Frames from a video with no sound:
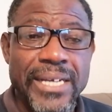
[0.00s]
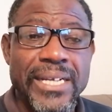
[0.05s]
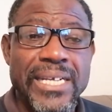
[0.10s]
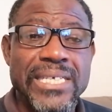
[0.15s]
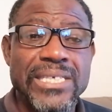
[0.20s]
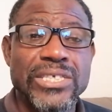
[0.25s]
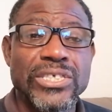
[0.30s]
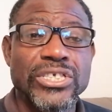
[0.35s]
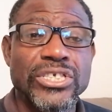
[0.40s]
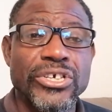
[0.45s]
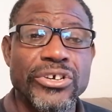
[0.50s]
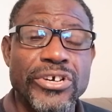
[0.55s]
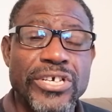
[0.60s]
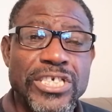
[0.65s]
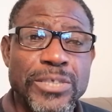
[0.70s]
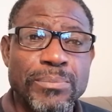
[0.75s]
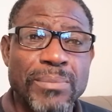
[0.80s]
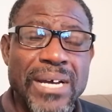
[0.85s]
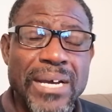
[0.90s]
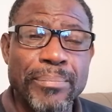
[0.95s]
They
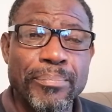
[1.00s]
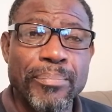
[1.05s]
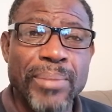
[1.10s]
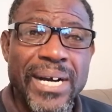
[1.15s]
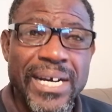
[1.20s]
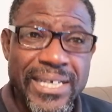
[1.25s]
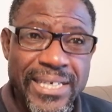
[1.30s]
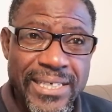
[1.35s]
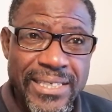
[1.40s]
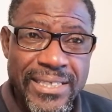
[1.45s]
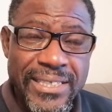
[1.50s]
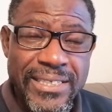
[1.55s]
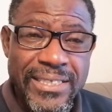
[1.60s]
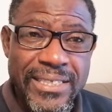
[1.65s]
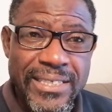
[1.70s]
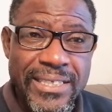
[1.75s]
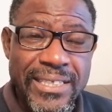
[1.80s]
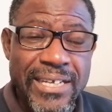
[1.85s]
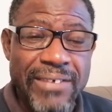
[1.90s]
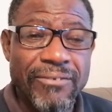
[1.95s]
search my pocket,
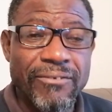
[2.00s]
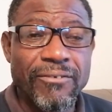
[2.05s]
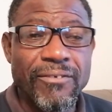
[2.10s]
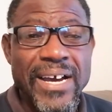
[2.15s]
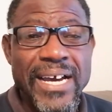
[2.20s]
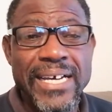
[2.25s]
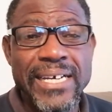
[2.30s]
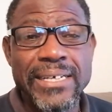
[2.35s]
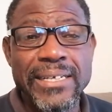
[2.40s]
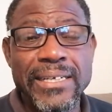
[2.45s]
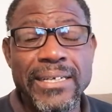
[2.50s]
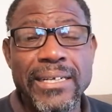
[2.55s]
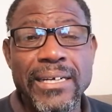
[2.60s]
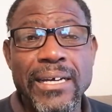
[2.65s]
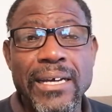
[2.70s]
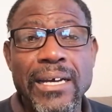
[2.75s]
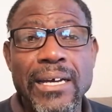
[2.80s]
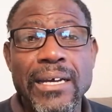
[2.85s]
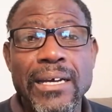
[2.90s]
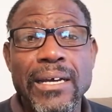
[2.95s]
they find
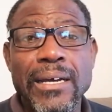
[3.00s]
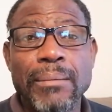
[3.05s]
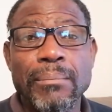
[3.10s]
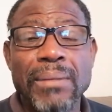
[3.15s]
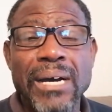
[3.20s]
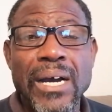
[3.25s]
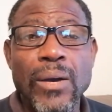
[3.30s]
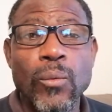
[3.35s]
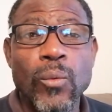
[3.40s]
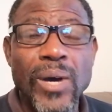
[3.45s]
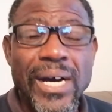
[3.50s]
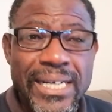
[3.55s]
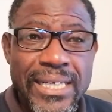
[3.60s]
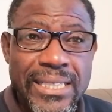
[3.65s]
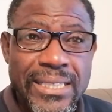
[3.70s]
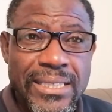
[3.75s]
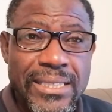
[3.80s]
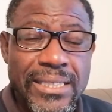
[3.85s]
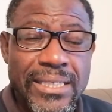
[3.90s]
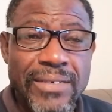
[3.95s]
my
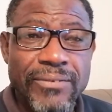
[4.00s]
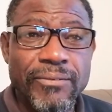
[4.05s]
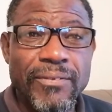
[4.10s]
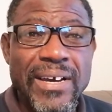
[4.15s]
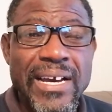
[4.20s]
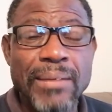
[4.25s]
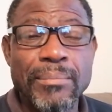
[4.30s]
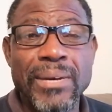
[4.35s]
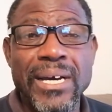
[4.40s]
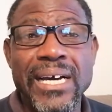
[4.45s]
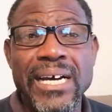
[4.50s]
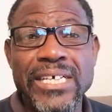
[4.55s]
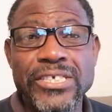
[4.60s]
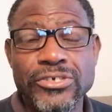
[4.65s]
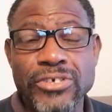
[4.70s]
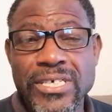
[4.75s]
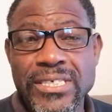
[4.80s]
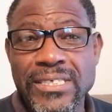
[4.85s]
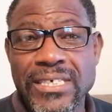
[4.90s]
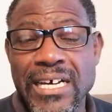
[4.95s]
wallet, they find my
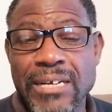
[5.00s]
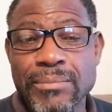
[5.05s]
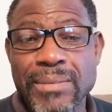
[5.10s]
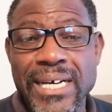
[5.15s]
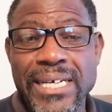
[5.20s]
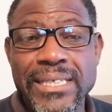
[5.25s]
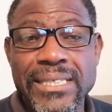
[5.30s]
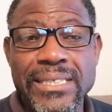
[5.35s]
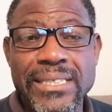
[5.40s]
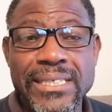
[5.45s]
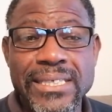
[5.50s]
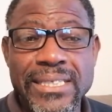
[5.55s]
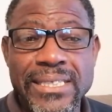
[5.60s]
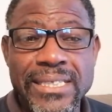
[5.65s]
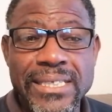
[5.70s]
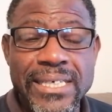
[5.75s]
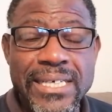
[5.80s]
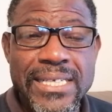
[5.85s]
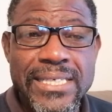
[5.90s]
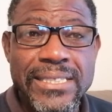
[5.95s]
address and my
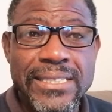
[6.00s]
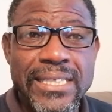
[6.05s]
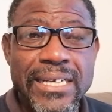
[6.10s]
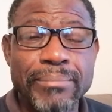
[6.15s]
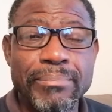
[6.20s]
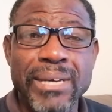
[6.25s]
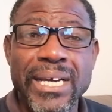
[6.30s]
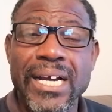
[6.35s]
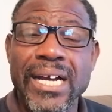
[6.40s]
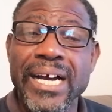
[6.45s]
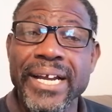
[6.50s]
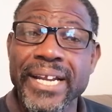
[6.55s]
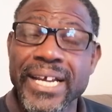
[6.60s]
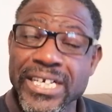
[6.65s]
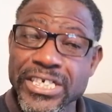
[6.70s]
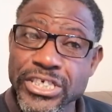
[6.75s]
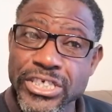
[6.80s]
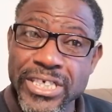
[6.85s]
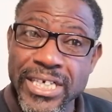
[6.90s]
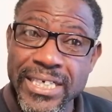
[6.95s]
details, they make
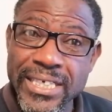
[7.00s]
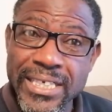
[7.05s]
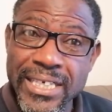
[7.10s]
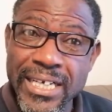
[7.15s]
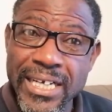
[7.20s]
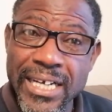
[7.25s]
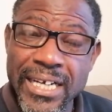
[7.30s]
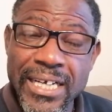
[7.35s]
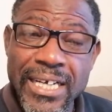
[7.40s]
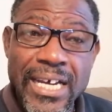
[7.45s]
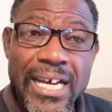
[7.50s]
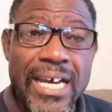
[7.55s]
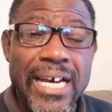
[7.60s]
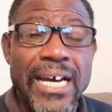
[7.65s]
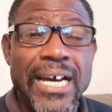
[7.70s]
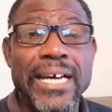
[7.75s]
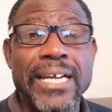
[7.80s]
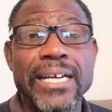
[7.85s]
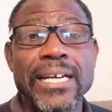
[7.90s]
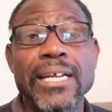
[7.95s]
connection
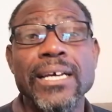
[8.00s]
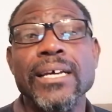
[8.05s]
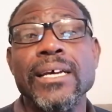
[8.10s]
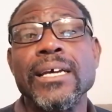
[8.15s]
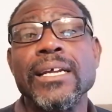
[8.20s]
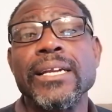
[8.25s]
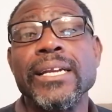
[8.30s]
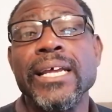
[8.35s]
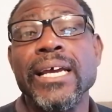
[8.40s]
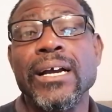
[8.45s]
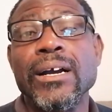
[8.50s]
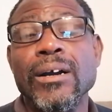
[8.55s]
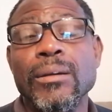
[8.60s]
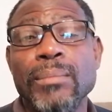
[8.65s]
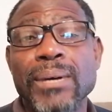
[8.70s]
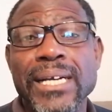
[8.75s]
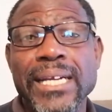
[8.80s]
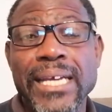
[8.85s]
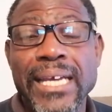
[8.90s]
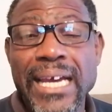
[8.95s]
and they
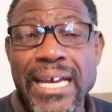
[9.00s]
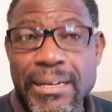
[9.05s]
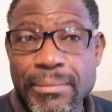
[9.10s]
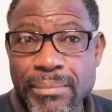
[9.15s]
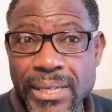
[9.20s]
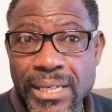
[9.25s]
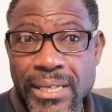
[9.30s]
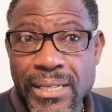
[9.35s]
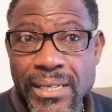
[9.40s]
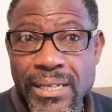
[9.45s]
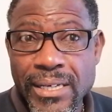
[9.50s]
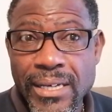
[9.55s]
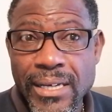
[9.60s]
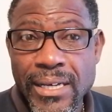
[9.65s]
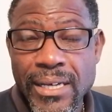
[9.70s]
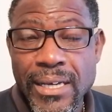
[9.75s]
come and get me.